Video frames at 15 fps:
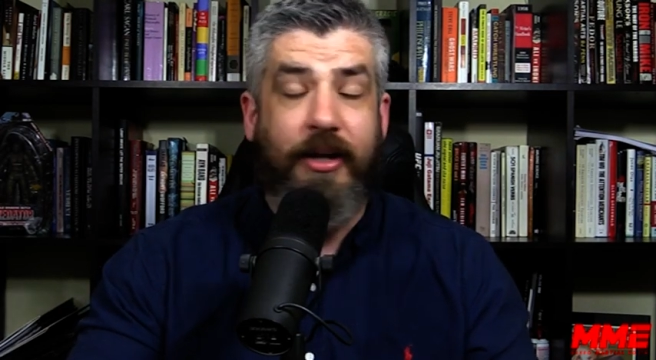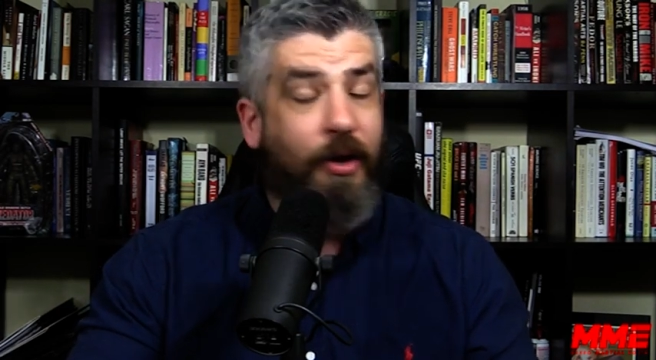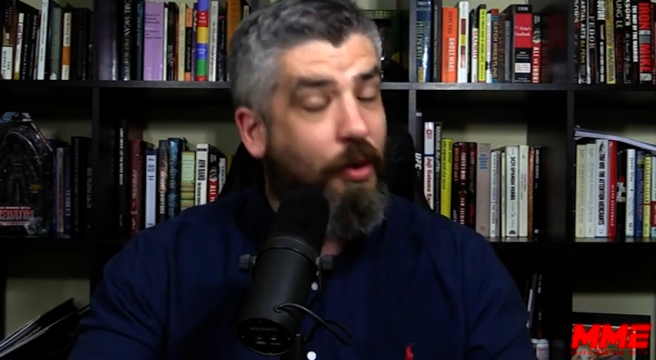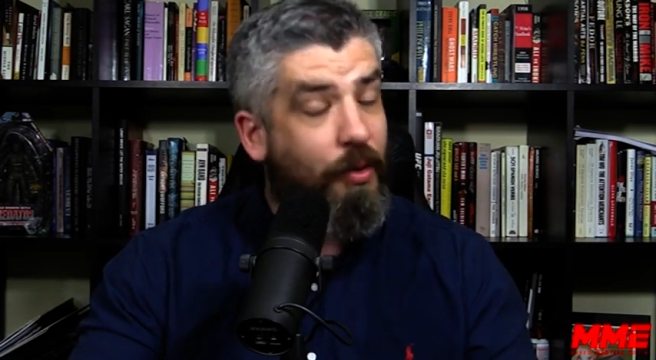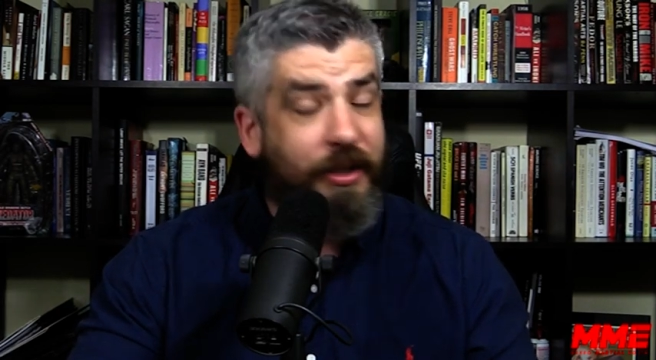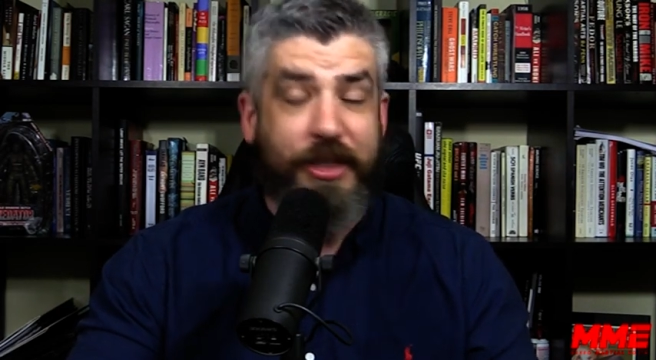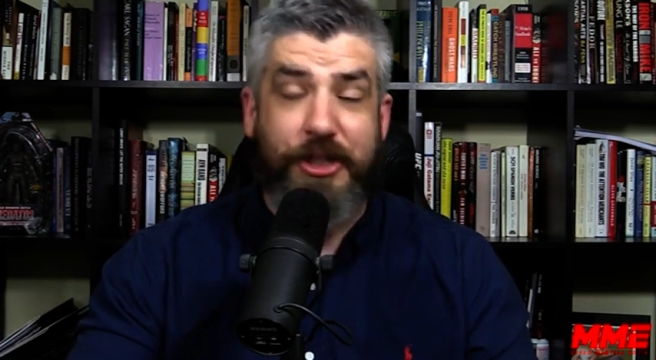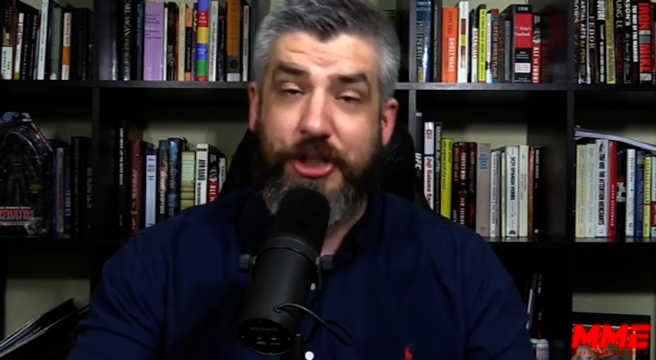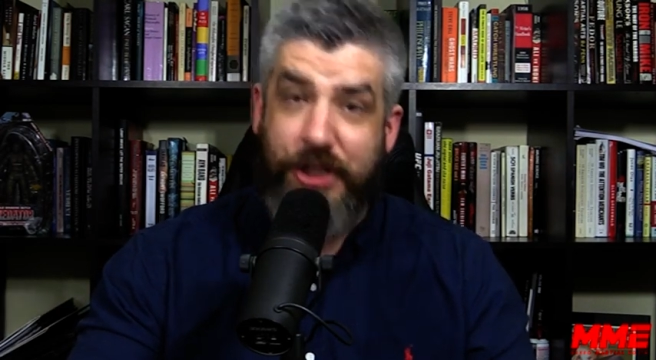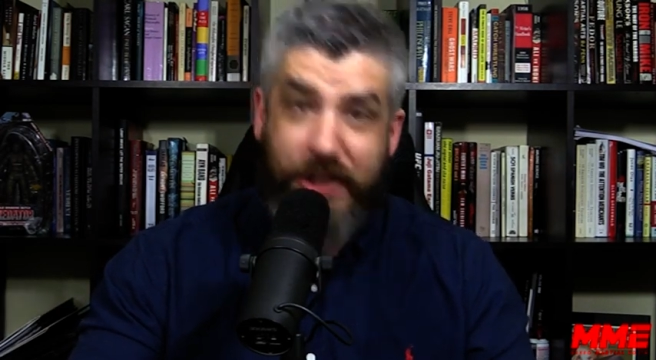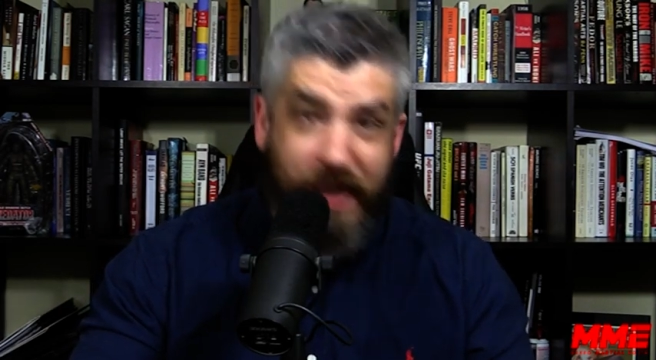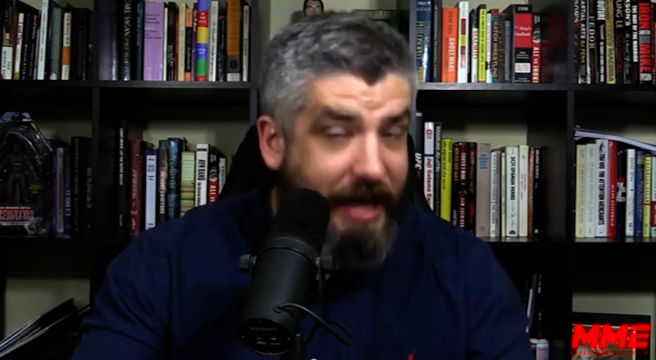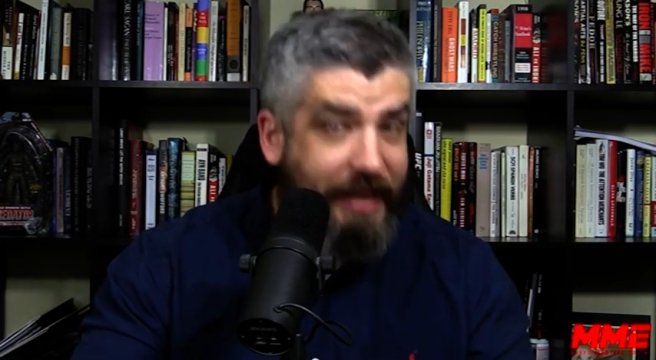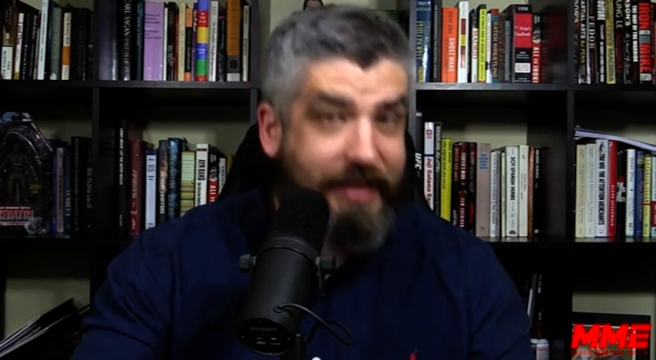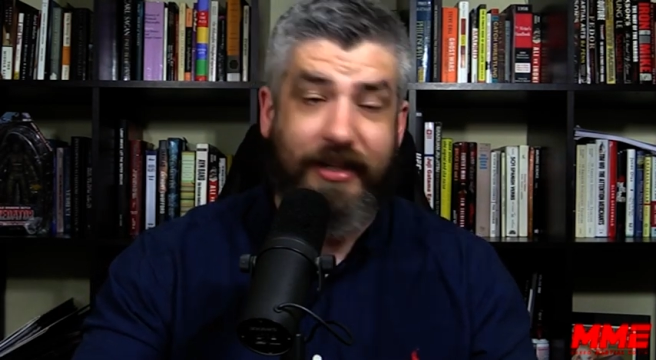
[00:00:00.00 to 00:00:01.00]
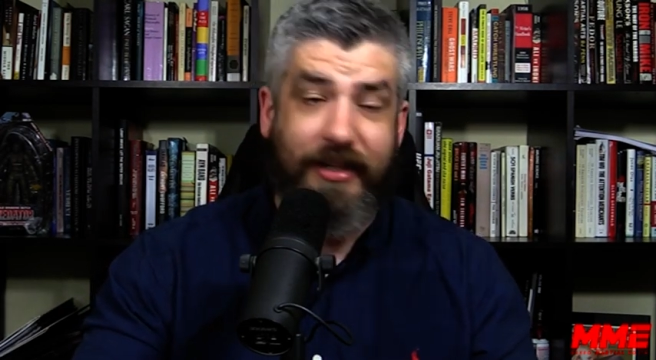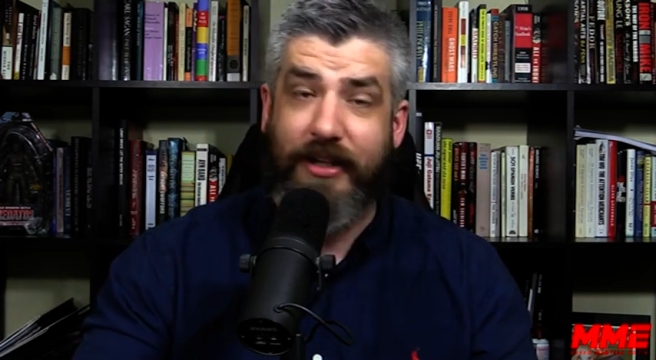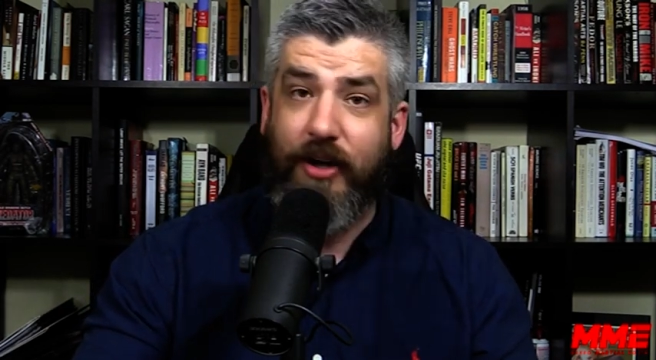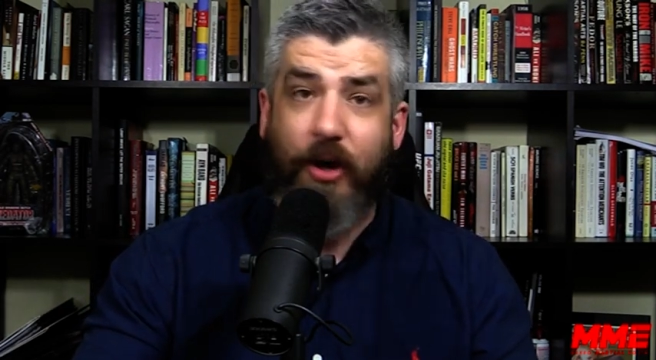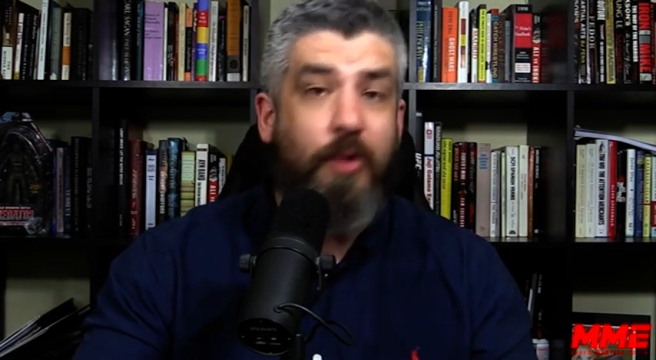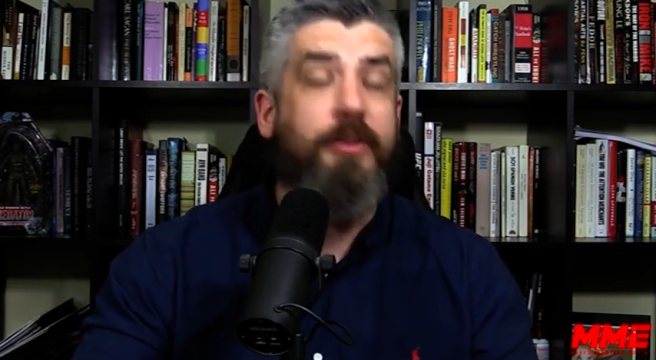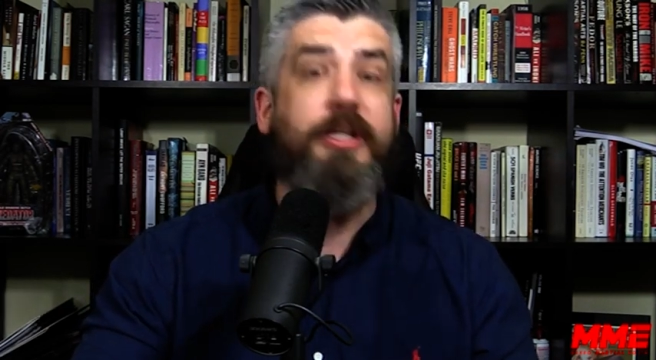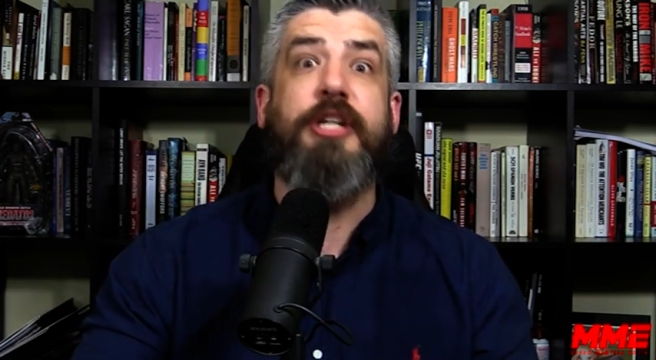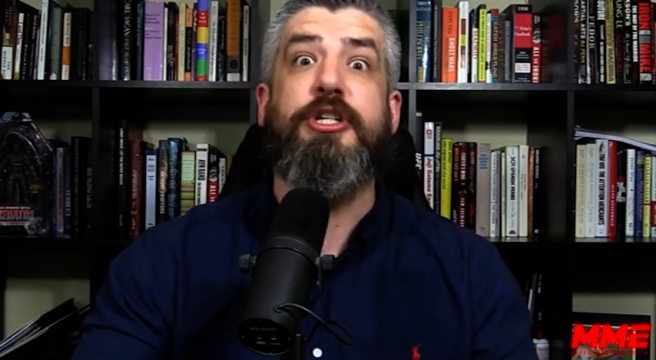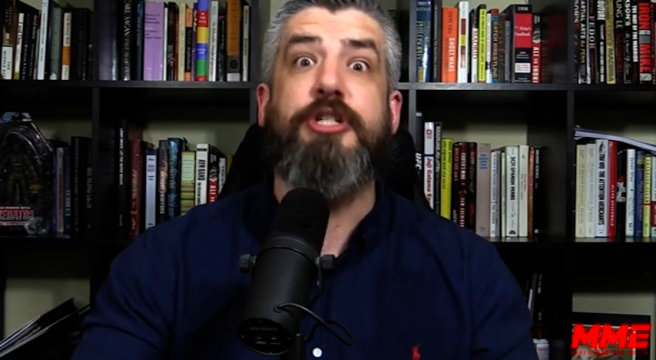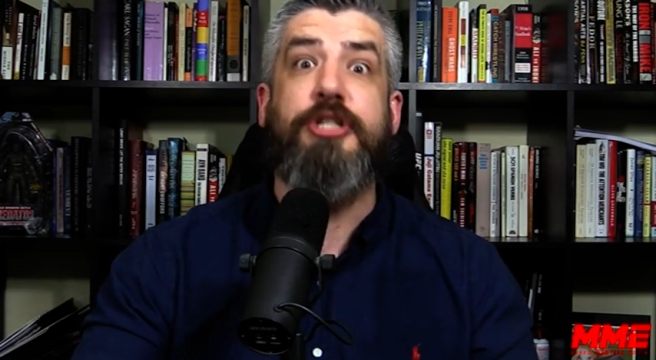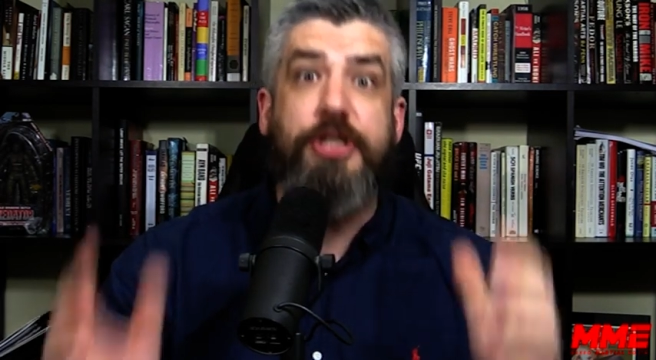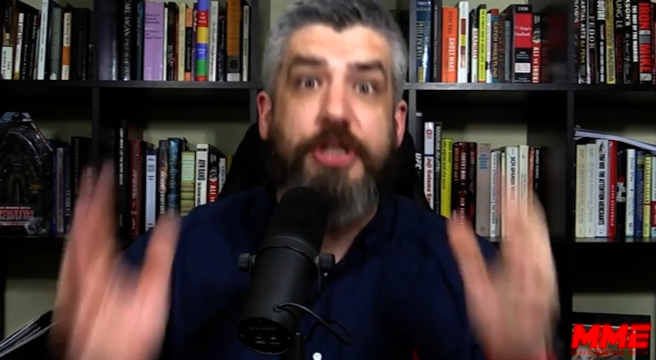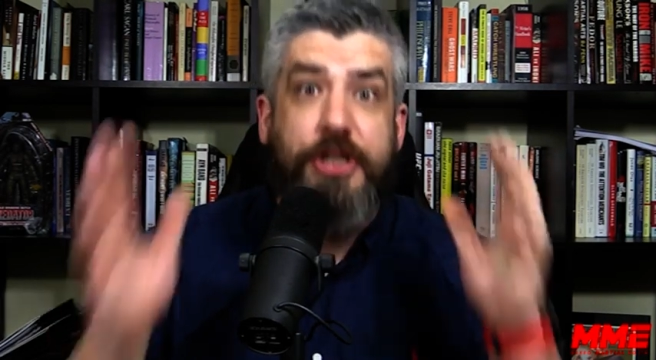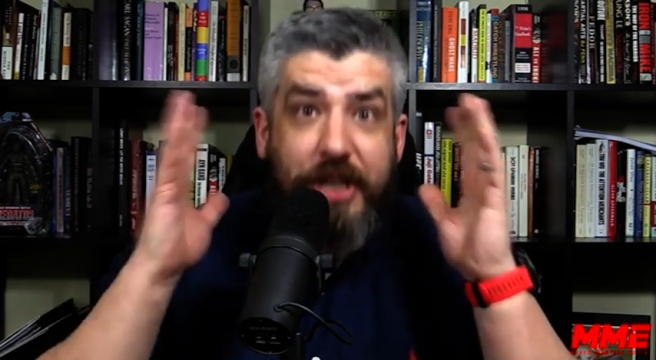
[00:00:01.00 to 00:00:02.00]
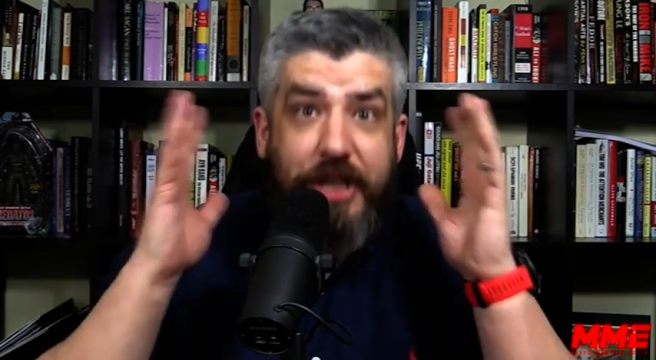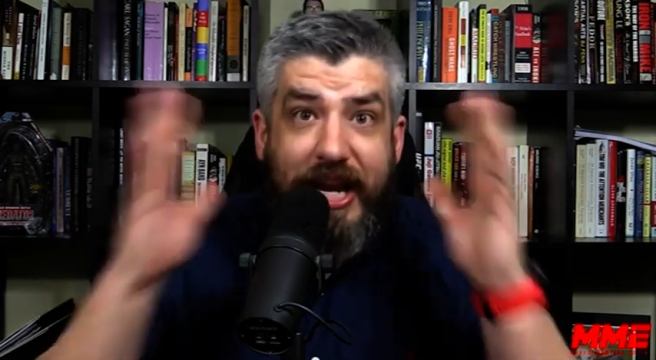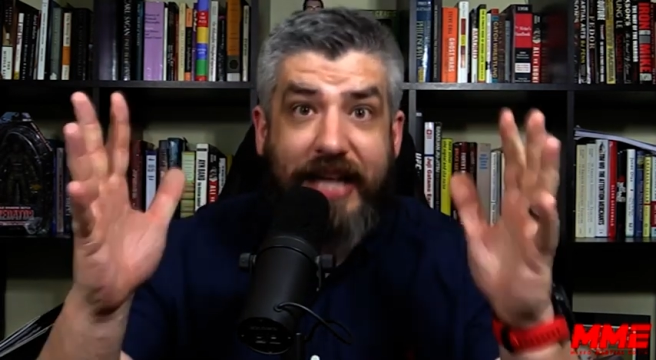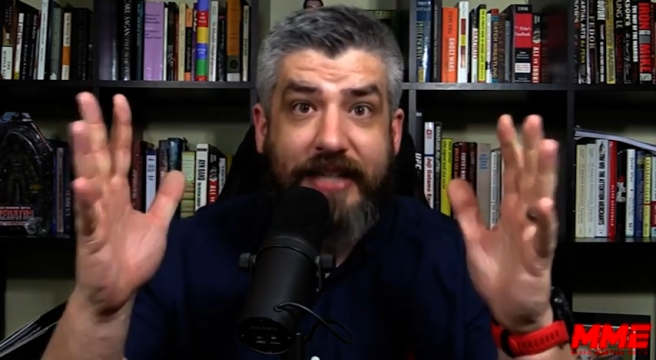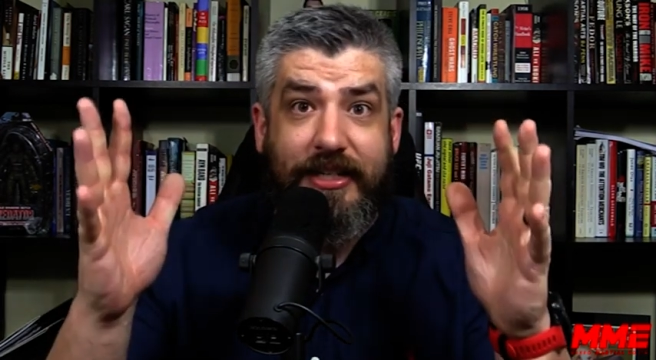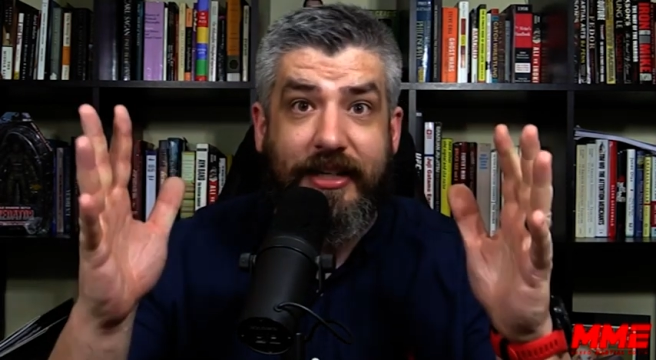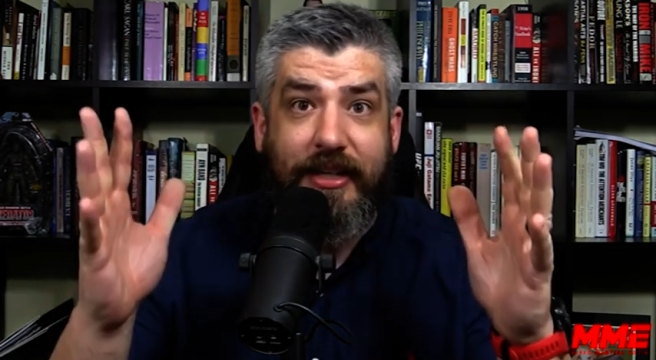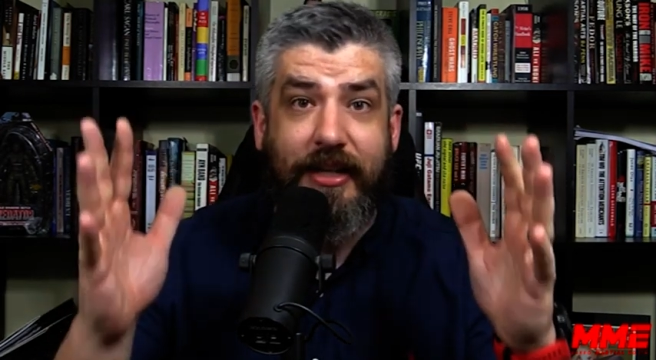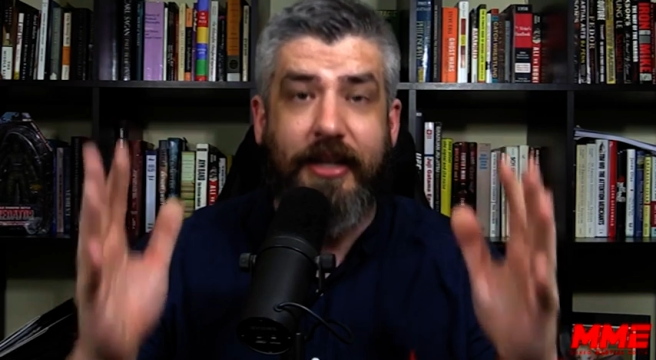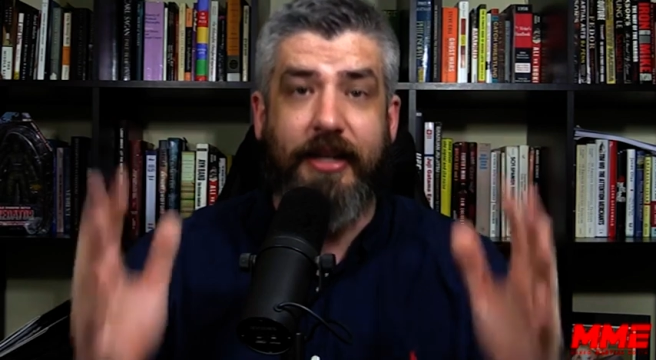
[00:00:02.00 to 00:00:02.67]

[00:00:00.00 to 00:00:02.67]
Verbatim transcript: Holy shit. Holy shit.